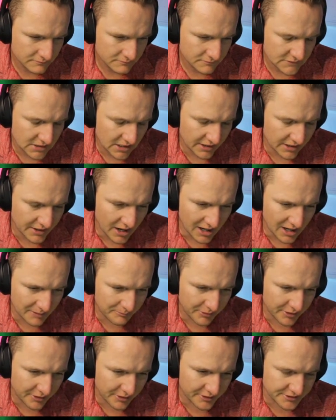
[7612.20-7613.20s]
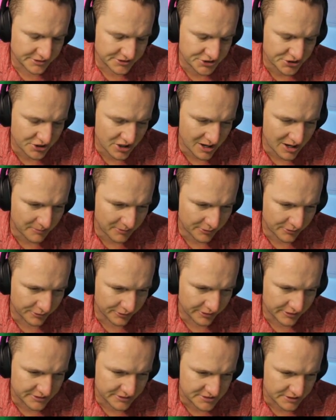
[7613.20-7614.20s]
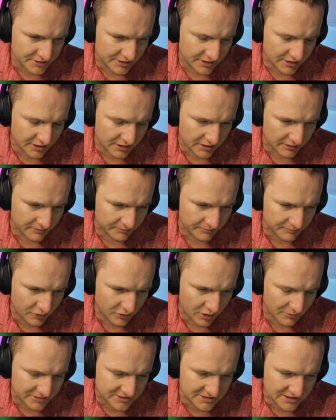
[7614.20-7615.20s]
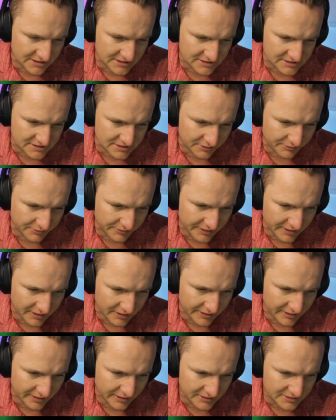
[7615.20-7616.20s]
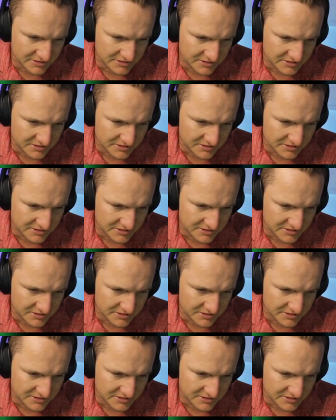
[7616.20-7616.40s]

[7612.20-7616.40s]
An Iberian scrap, according to the commentators. Don't know what the hell that is.